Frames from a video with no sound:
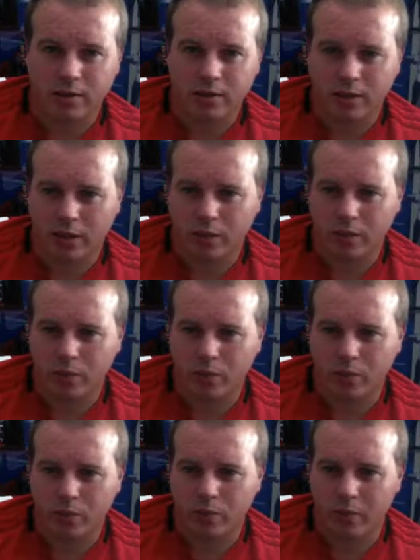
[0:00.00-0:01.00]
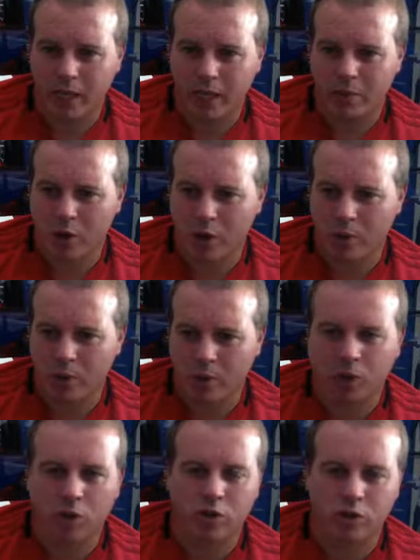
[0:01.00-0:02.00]
we benched Pogba, we
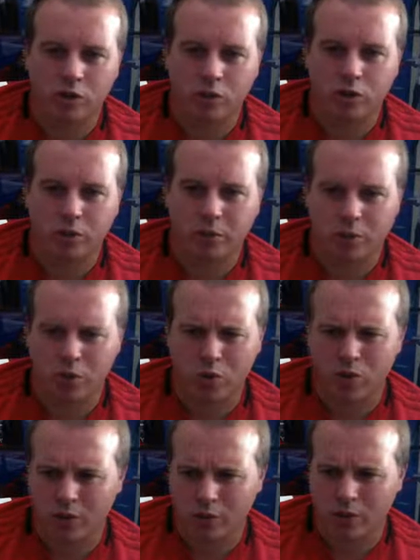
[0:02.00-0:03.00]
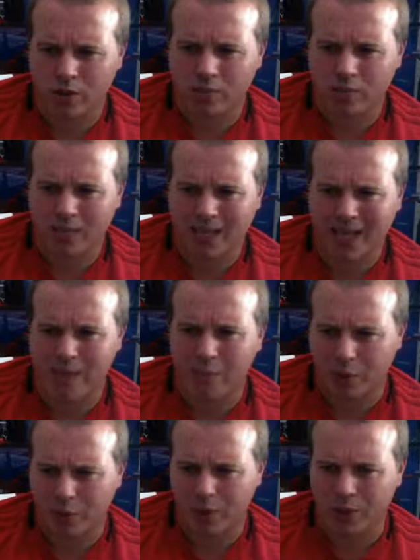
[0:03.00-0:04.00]
got good results, but those results came
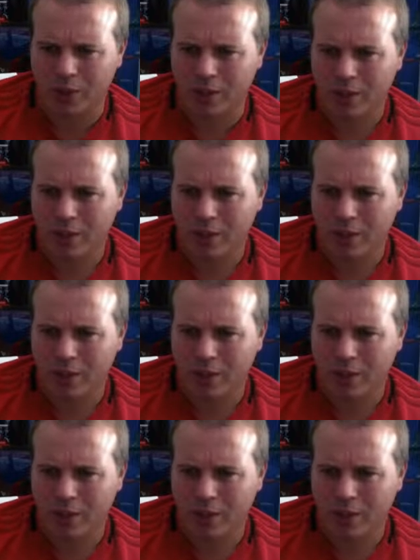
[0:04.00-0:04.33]
good